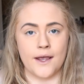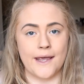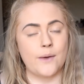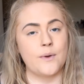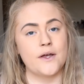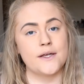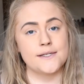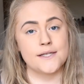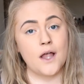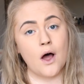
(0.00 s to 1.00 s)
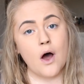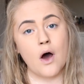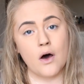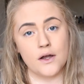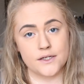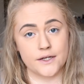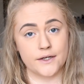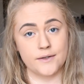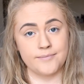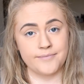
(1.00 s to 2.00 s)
it was a lot harder